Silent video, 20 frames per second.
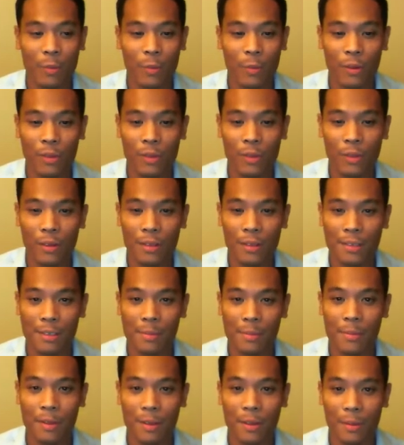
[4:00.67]
with
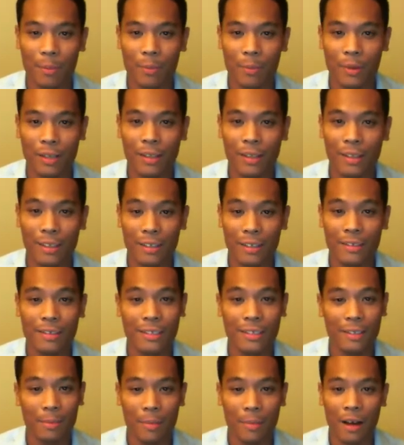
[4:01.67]
some of the big
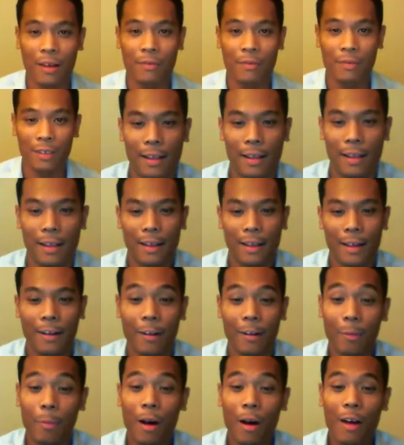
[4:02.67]
leaders in Mafa. And
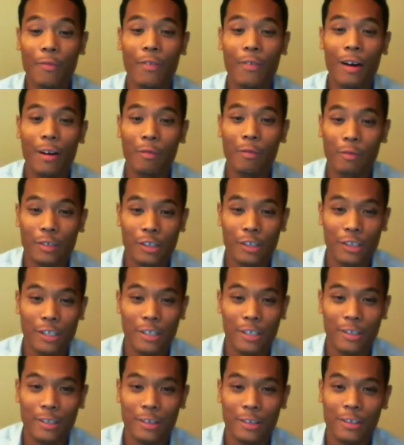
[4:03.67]
our Mafa Outreach
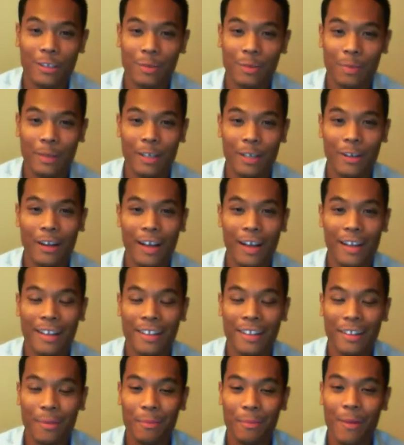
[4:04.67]
Chairs are
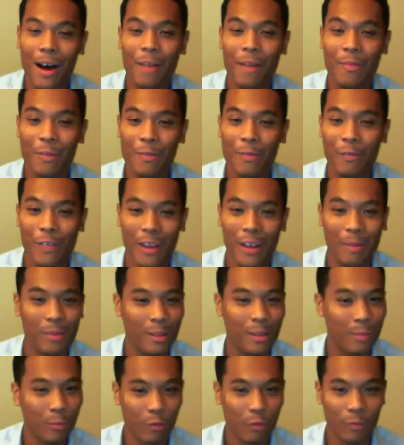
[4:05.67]
spearheading the Mafa
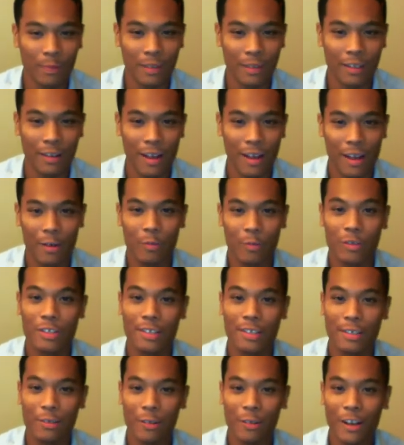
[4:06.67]
Family Movement, which
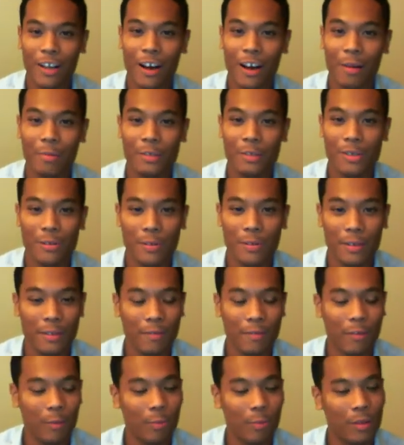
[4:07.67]
is a great opportunity
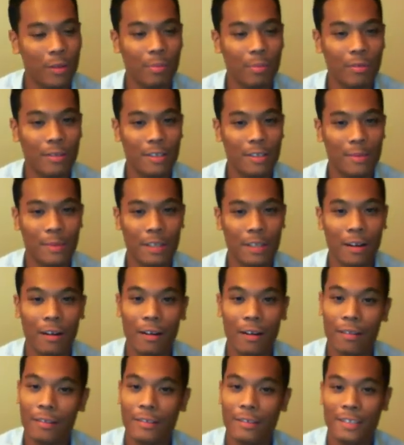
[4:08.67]
for people to meet
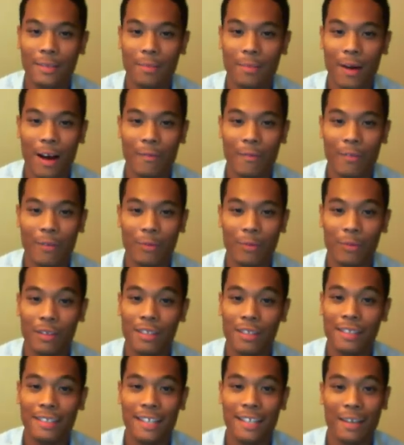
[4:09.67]
others in Mafa with
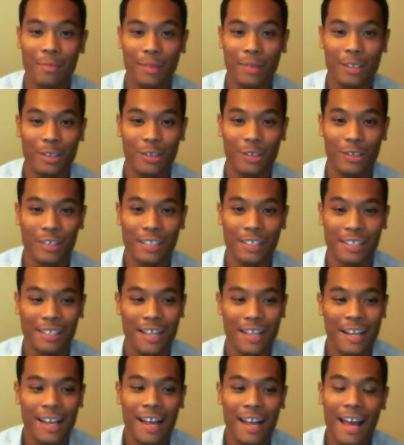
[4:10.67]
the same interests.
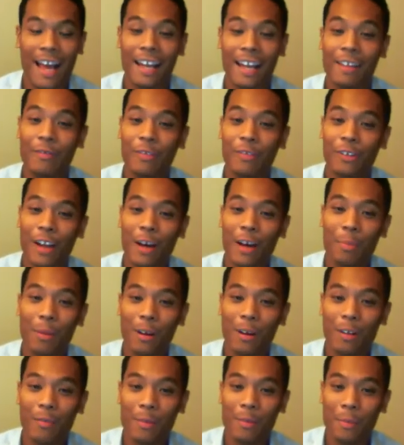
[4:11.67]
And if you're not
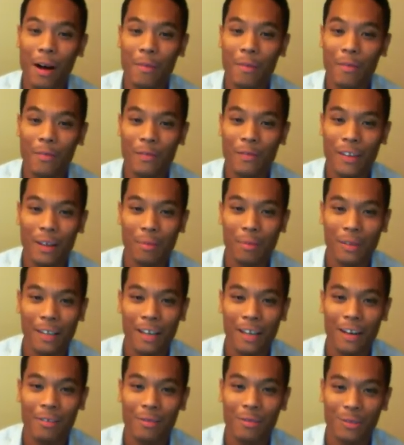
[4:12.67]
part of a Mafa family
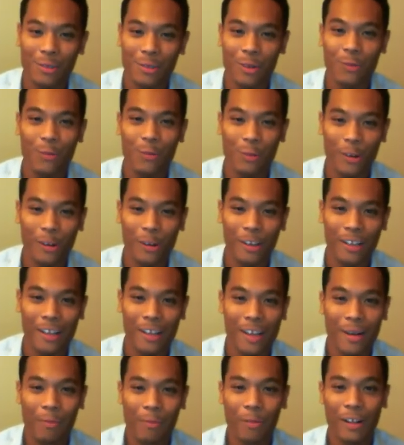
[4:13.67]
now, don't worry,
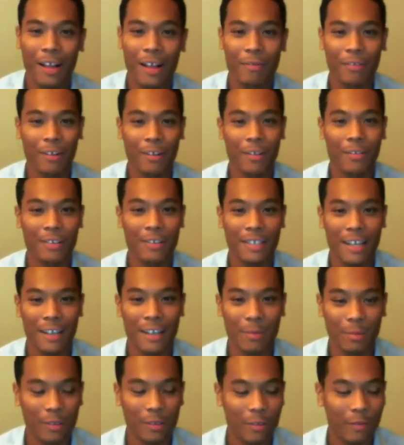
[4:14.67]
we'll have another sign
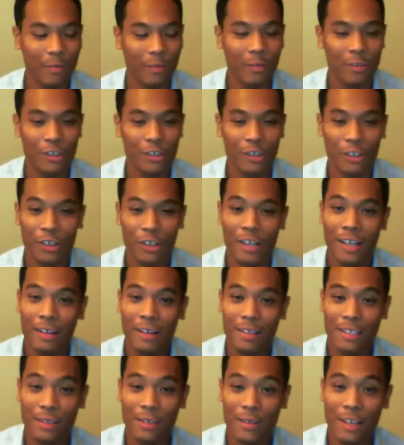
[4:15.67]
up in the future
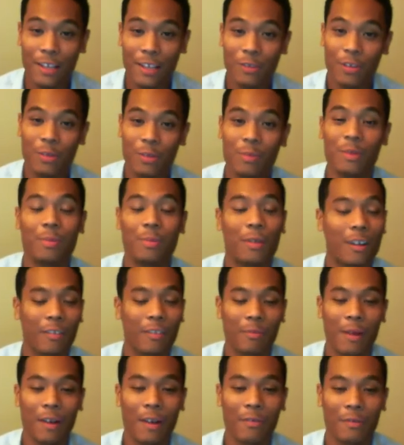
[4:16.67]
so that you can be part of
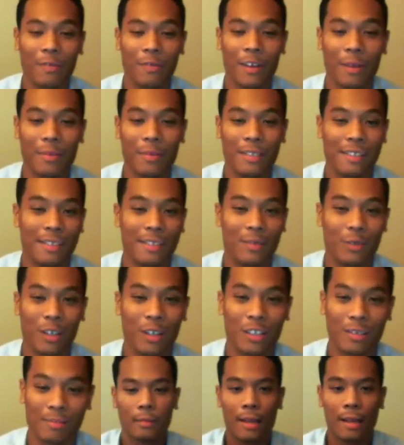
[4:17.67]
Mafa families as well.